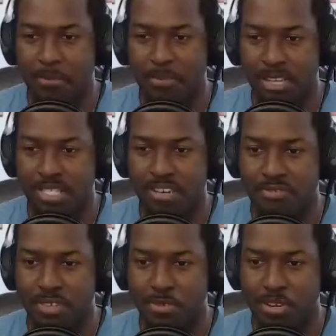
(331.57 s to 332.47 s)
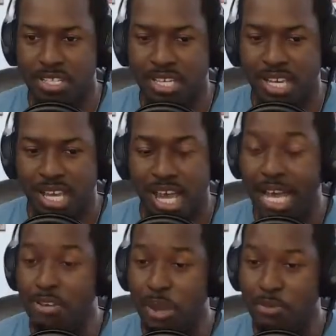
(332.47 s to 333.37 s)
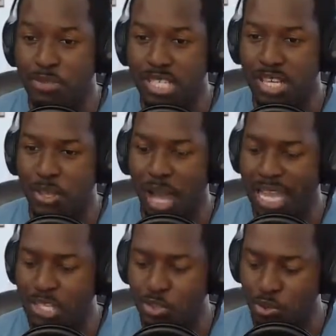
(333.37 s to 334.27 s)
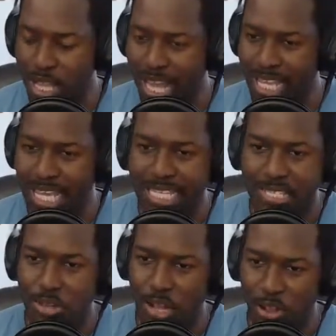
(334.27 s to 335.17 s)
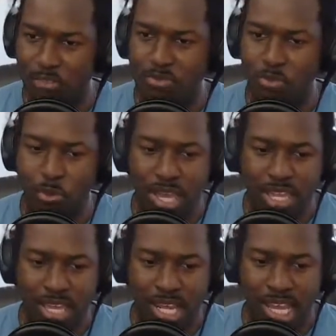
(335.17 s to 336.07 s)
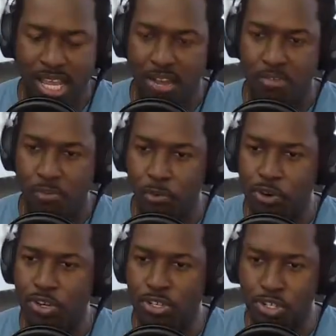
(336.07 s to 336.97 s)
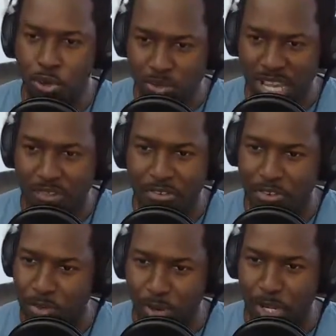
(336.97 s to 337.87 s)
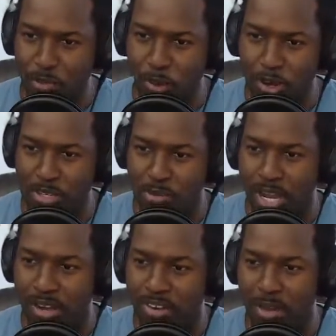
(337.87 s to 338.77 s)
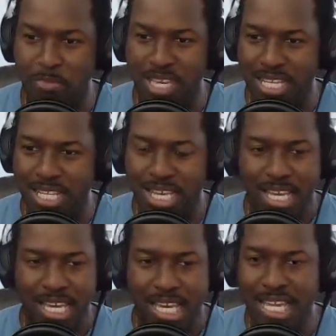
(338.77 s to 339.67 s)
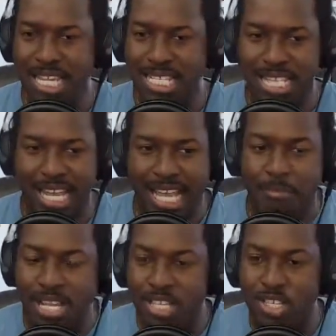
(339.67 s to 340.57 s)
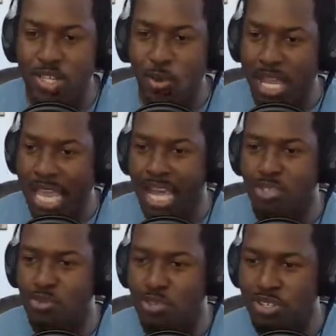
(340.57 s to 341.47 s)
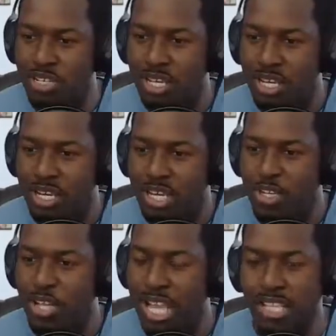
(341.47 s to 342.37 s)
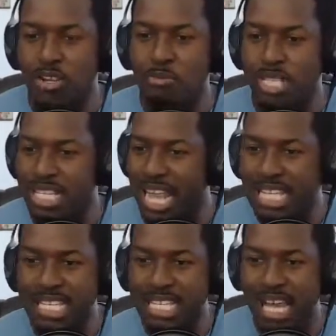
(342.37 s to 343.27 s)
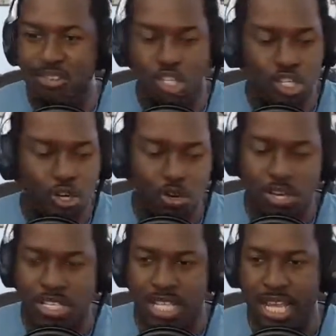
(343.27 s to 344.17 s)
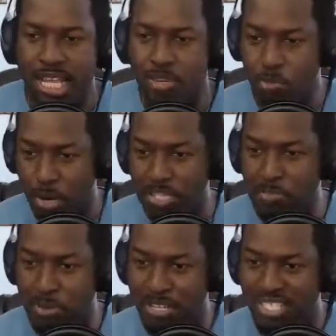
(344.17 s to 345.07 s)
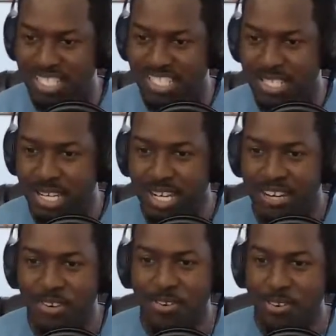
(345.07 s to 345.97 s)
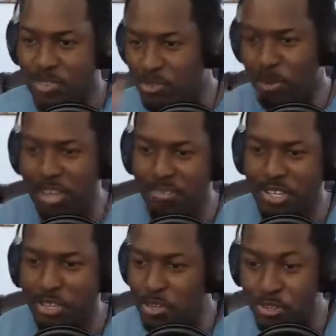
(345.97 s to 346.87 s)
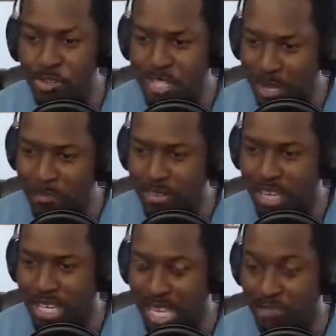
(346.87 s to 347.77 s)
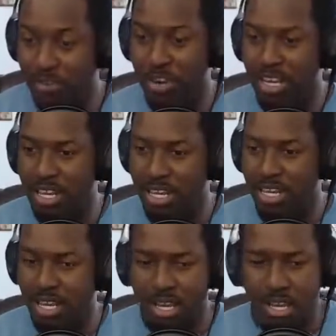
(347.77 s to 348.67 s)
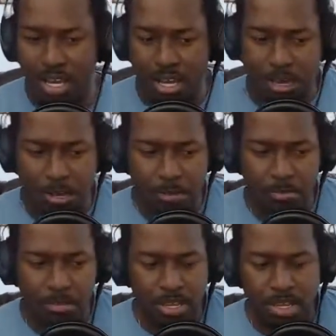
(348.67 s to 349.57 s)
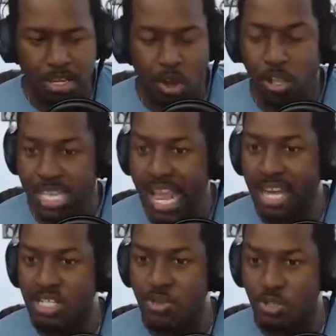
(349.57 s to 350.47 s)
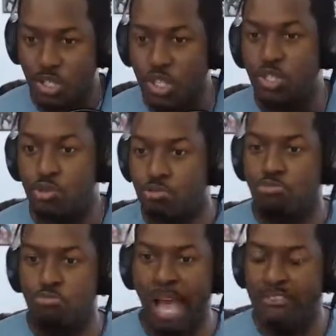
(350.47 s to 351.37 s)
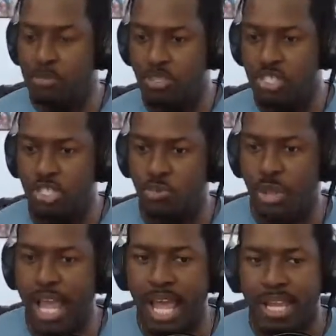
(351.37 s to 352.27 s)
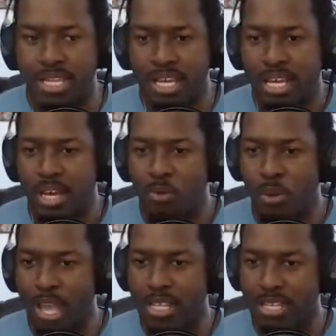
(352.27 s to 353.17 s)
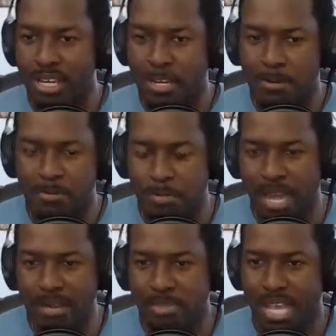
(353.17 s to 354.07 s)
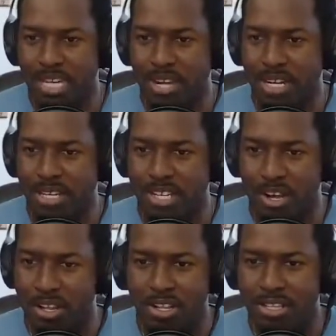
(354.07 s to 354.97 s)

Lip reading: It definitely was. I will say though, I love the way that Ford controls everything when he walks around. I mean, it's so casual. Like normally in any kind of show, it's like you press a button or you wave, you do something that's very unnatural just to have the machines react. When the Man in Black tried to cut